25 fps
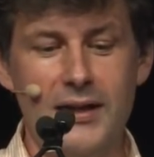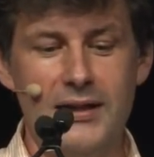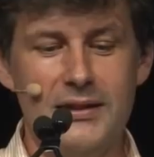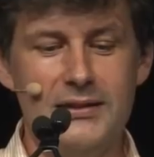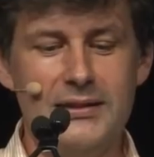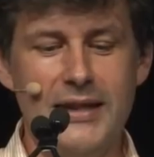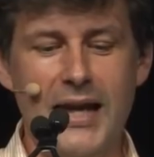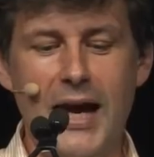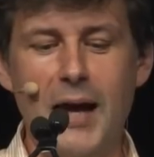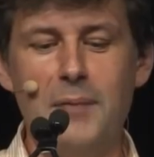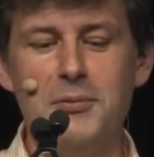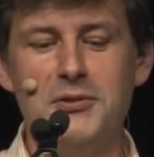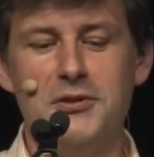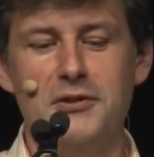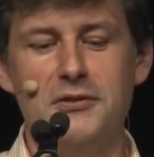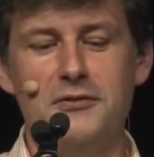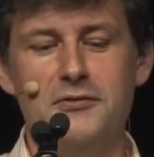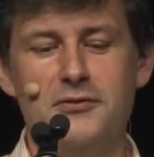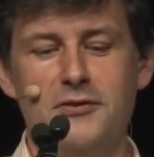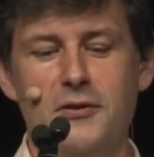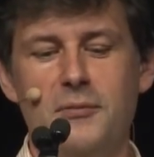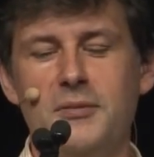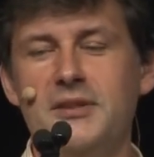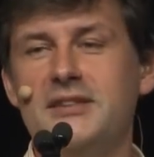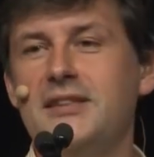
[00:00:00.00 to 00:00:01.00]
is captured
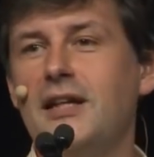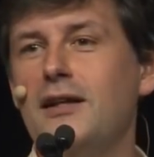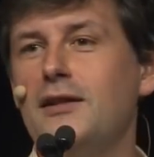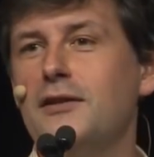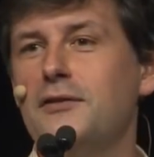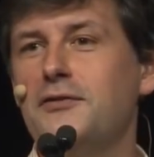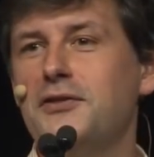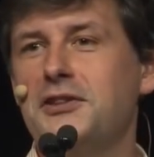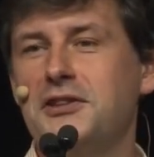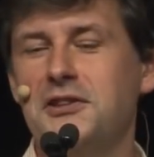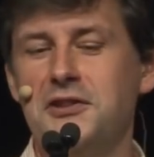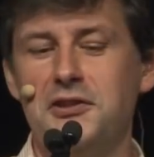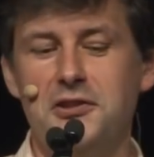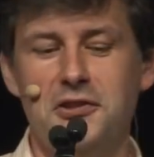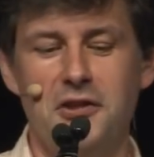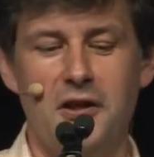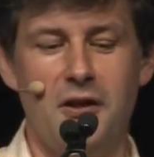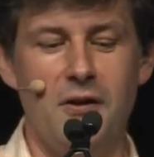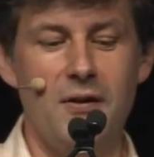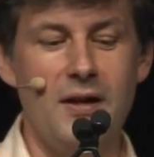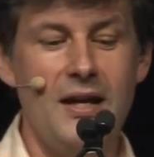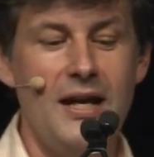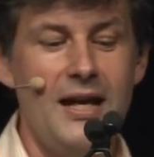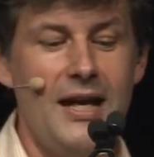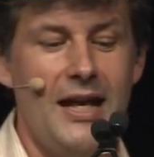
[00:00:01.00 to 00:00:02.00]
from a television
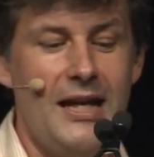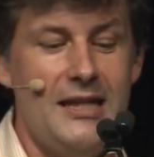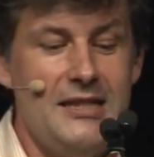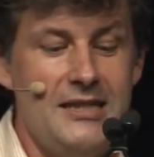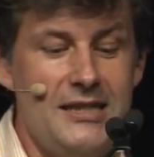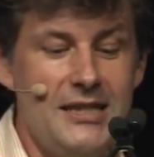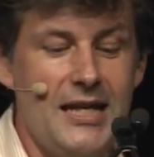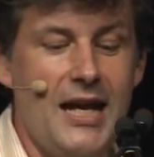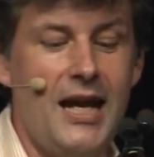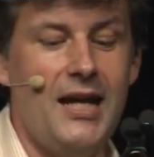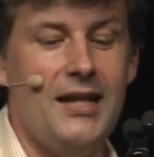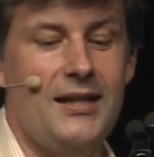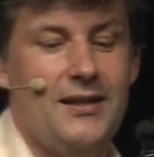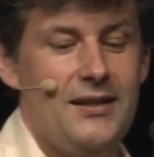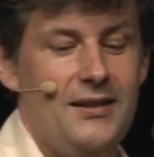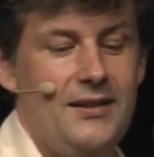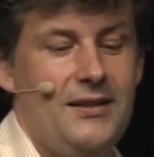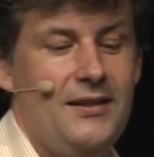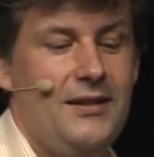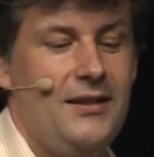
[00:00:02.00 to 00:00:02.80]
show and yet